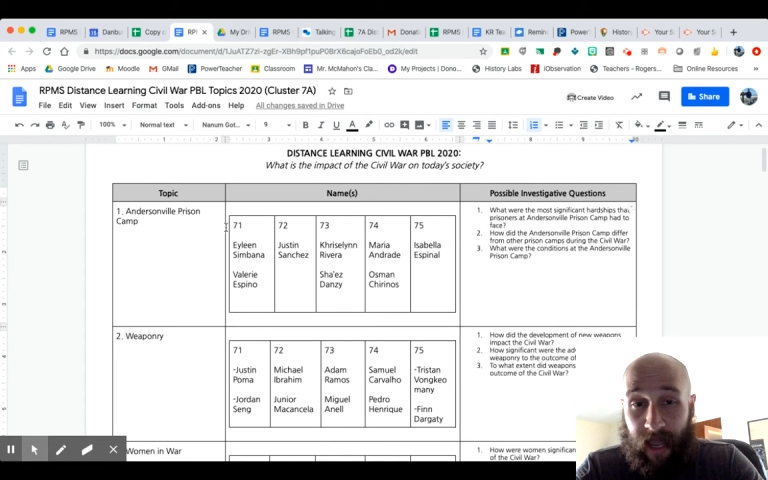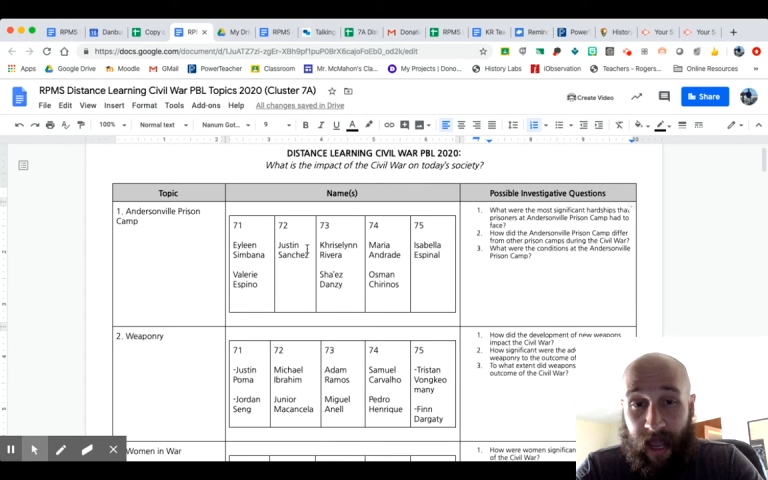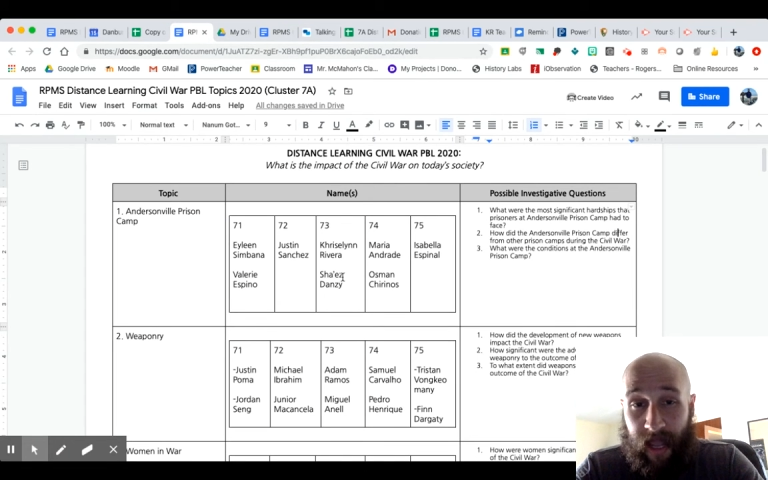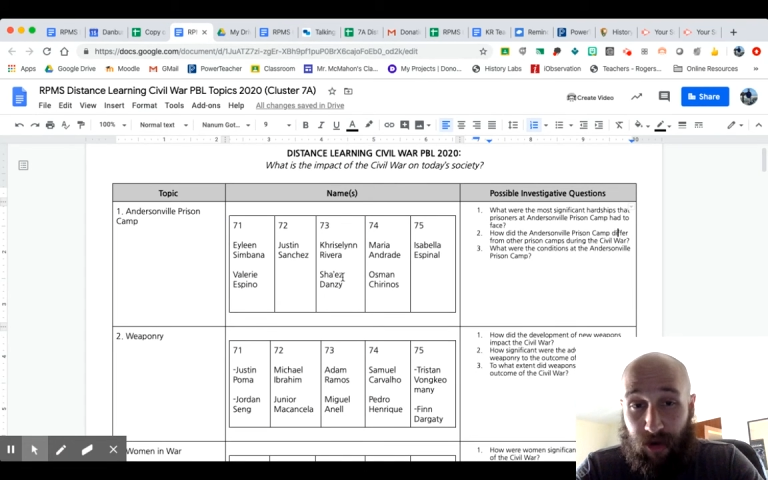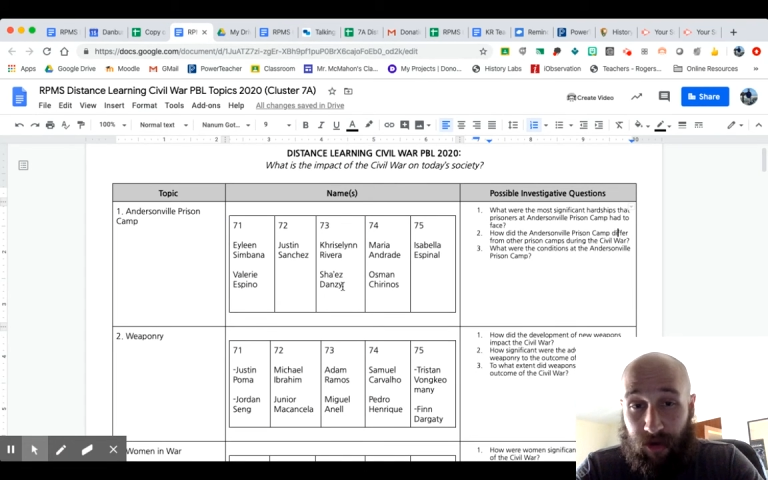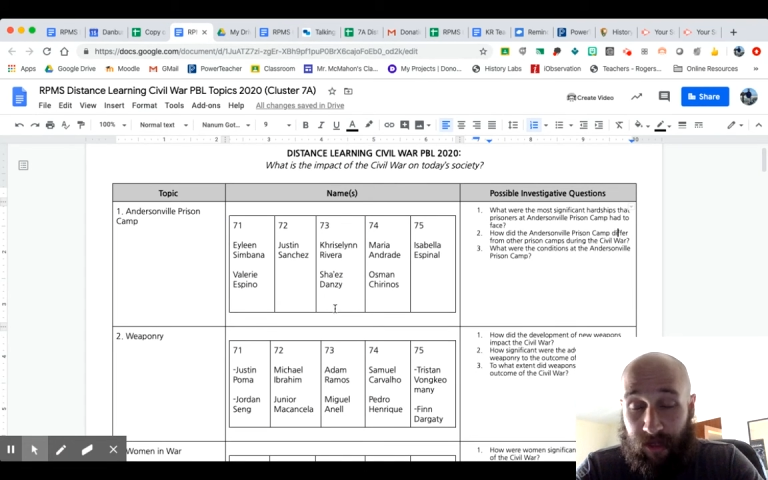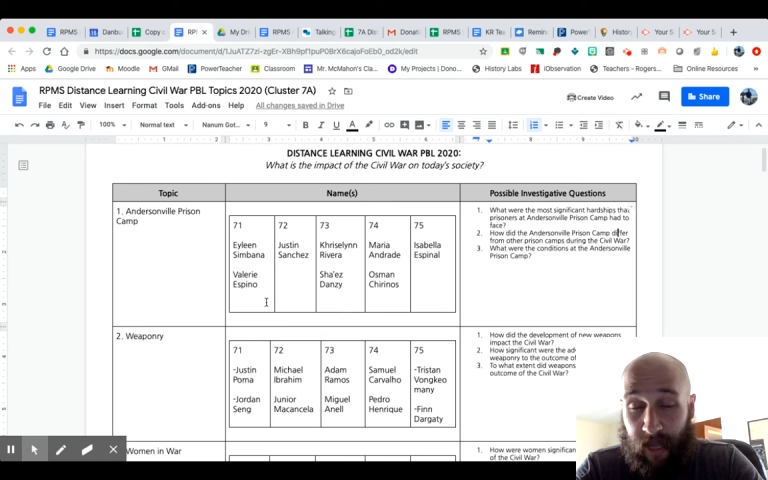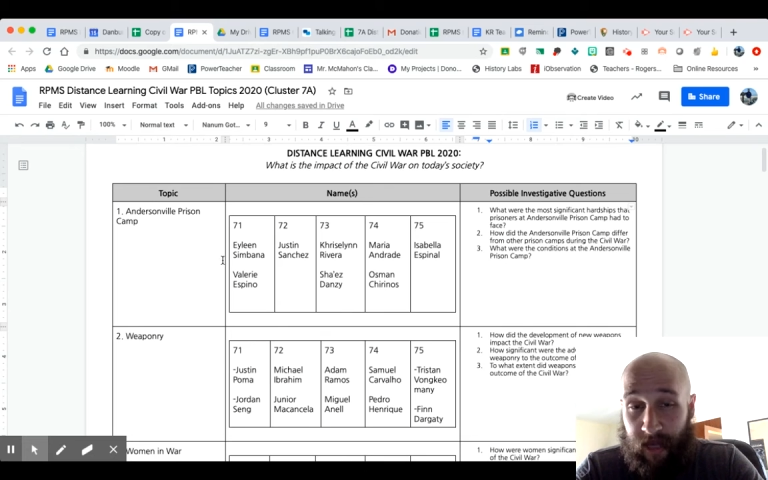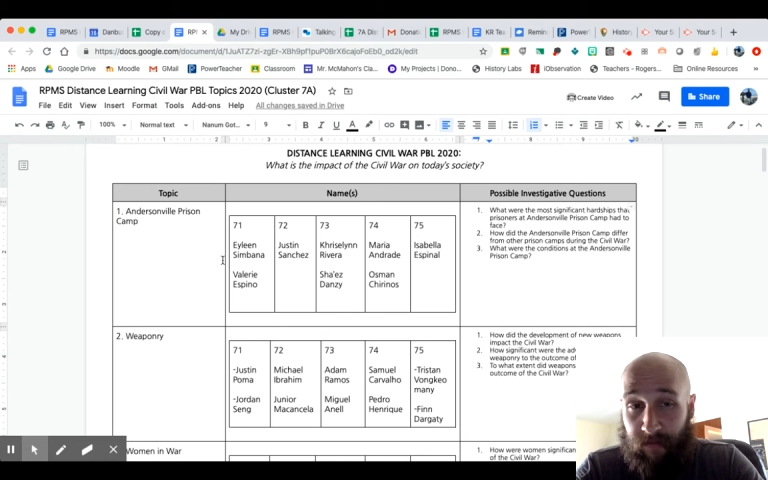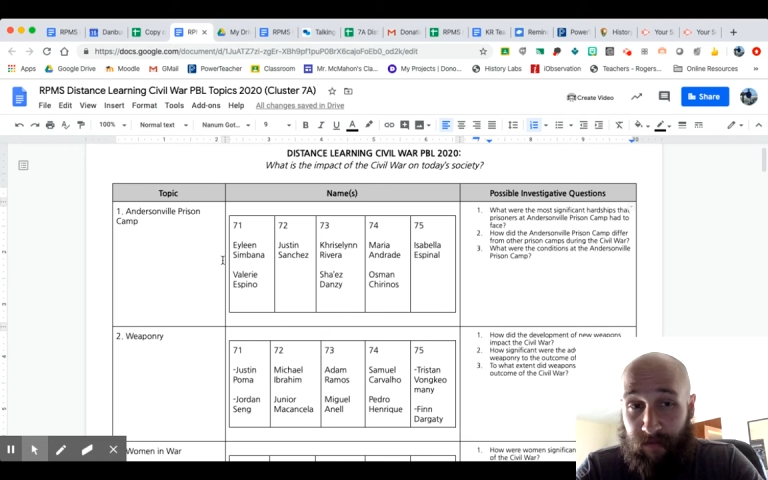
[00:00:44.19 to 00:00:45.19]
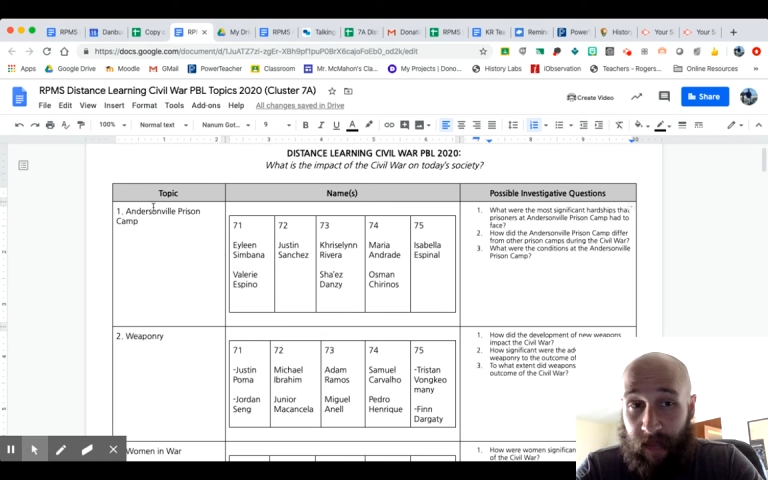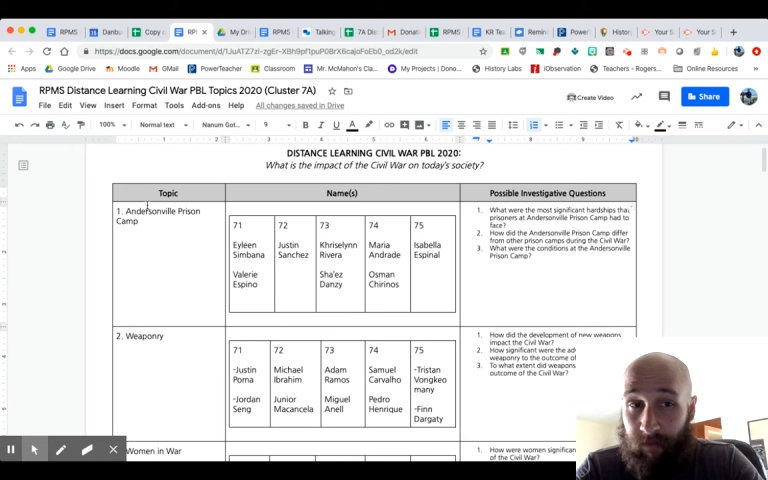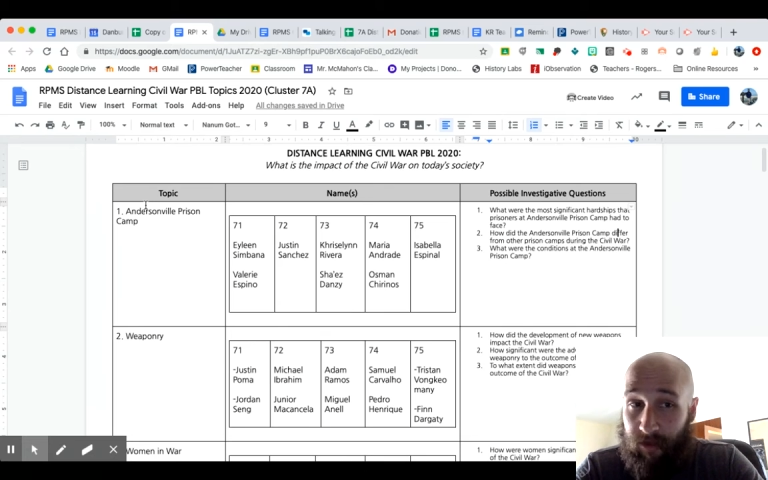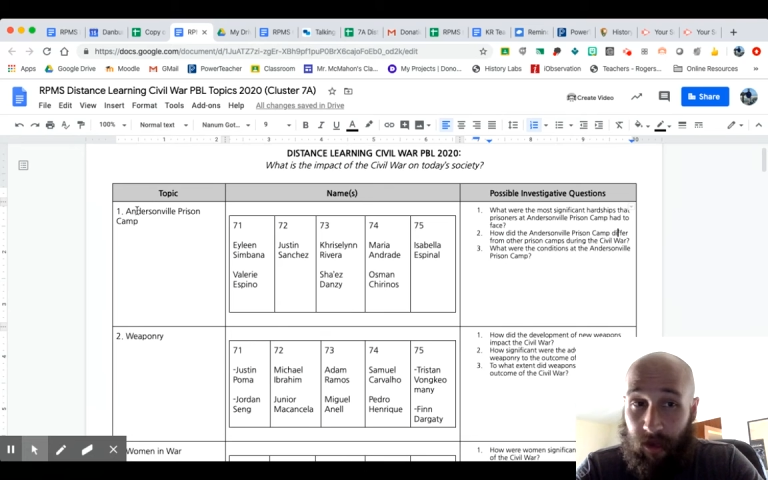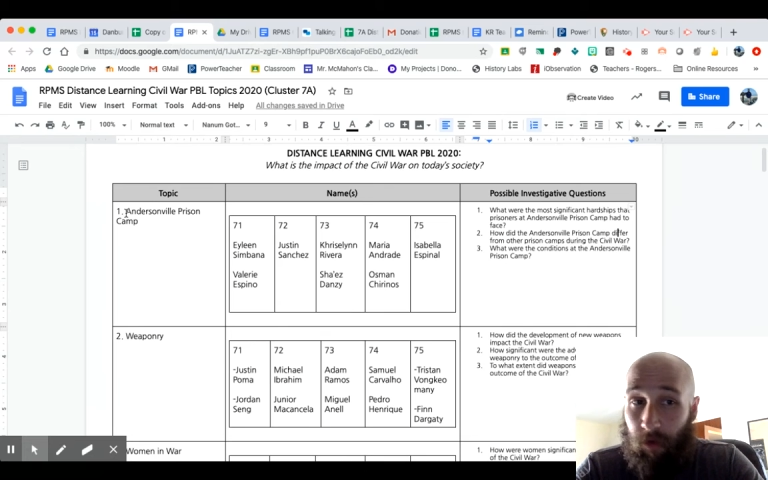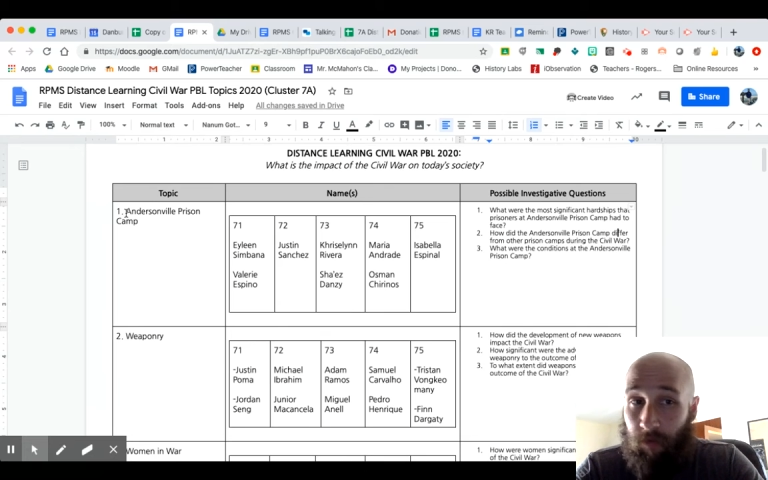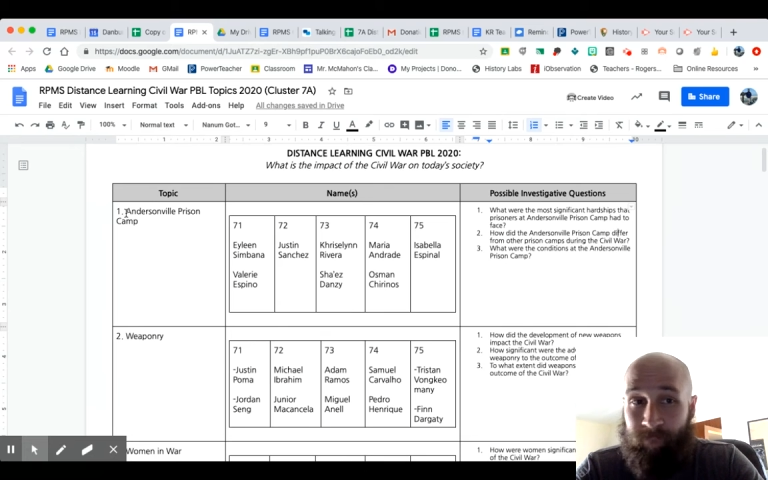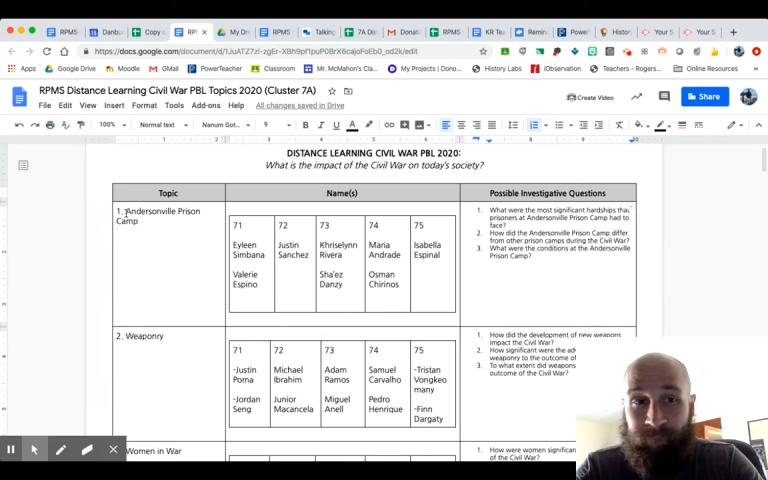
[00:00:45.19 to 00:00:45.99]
and your signed up name. So